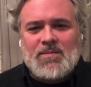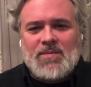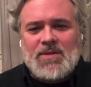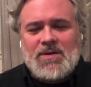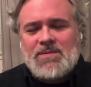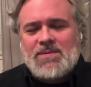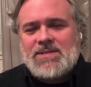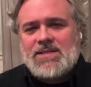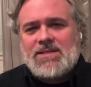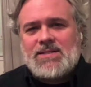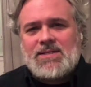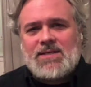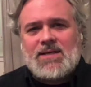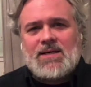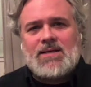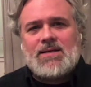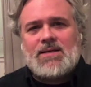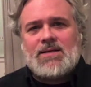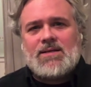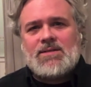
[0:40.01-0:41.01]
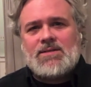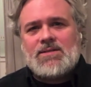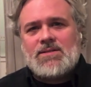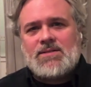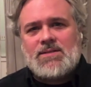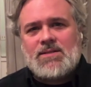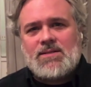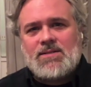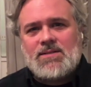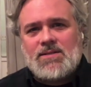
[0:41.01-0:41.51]
but it was exciting
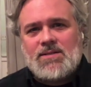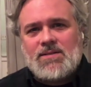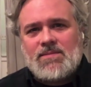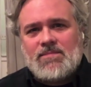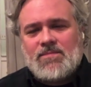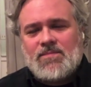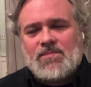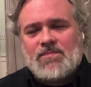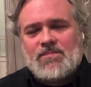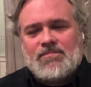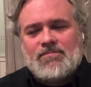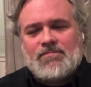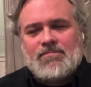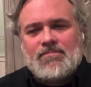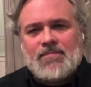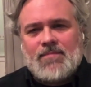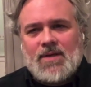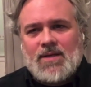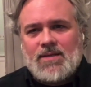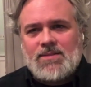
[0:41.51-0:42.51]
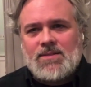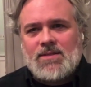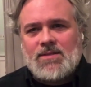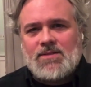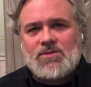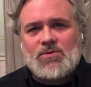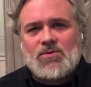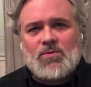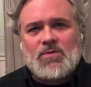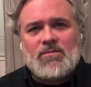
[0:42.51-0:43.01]
just as a as
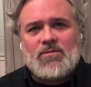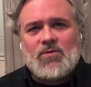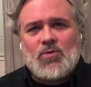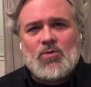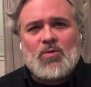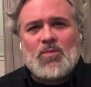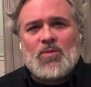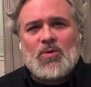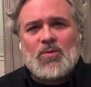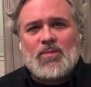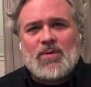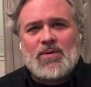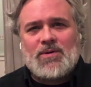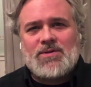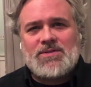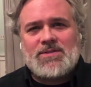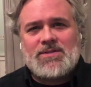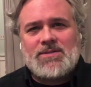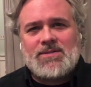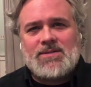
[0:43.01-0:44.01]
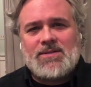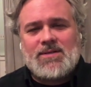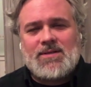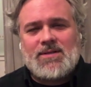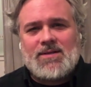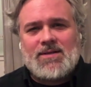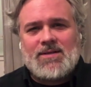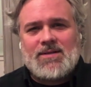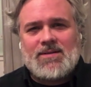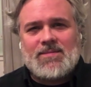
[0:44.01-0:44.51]
a sort of normal person
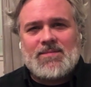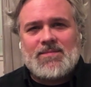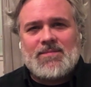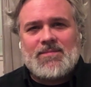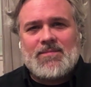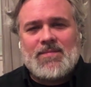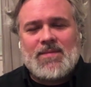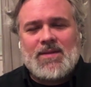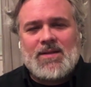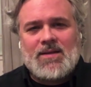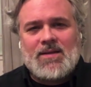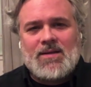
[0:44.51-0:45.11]
um,